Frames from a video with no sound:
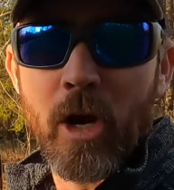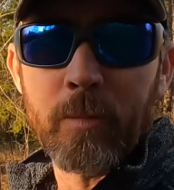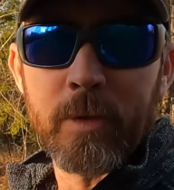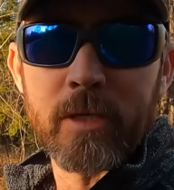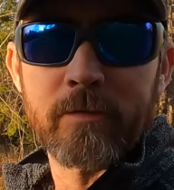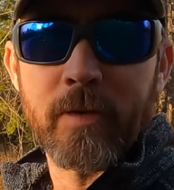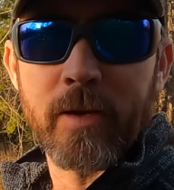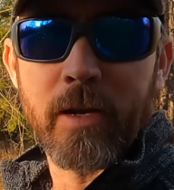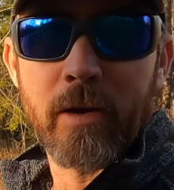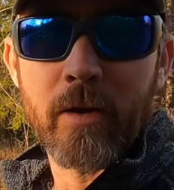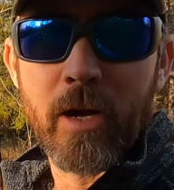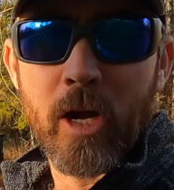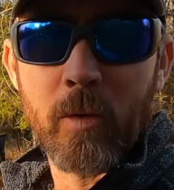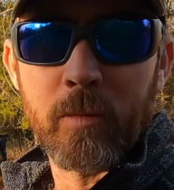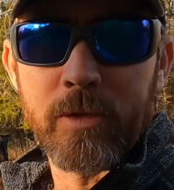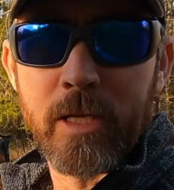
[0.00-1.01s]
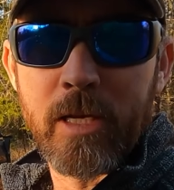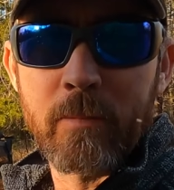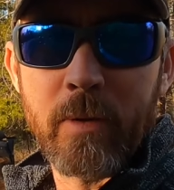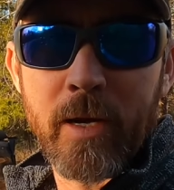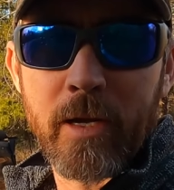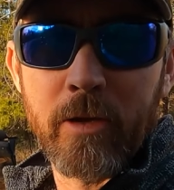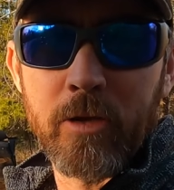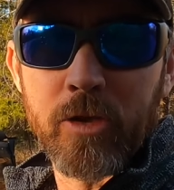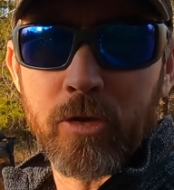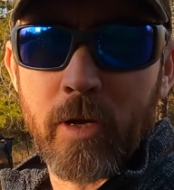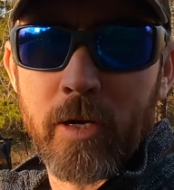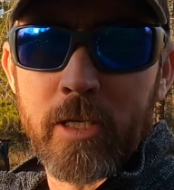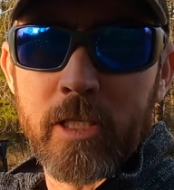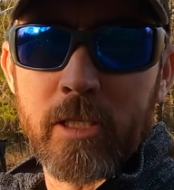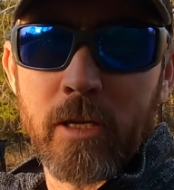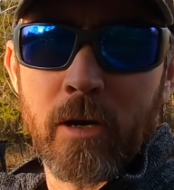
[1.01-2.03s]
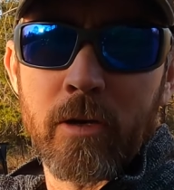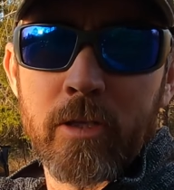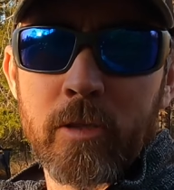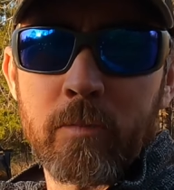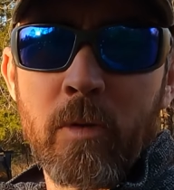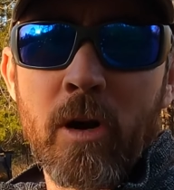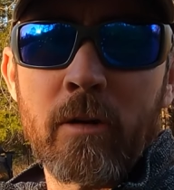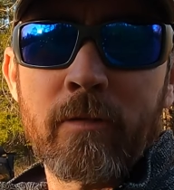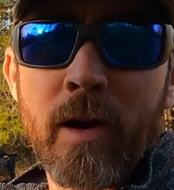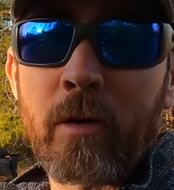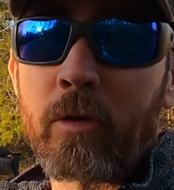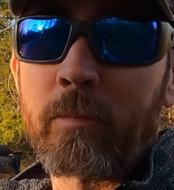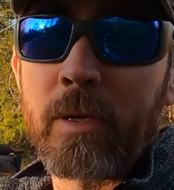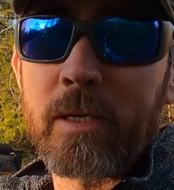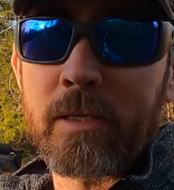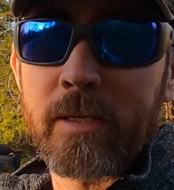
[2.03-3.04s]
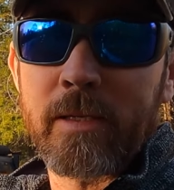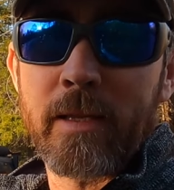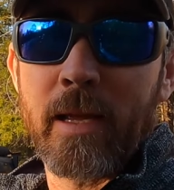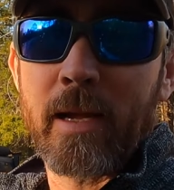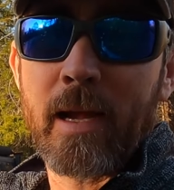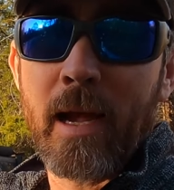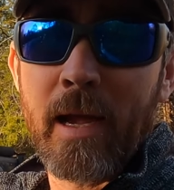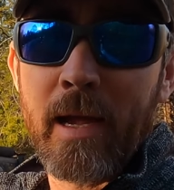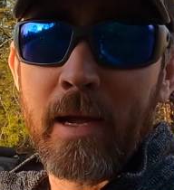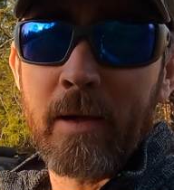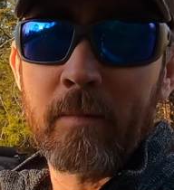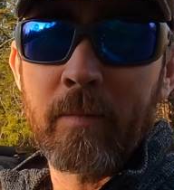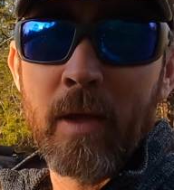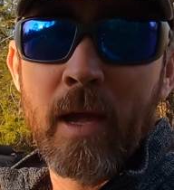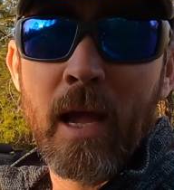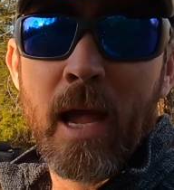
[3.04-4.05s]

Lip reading: I hope this video helps anybody who's trying to start a small firewood business like I am,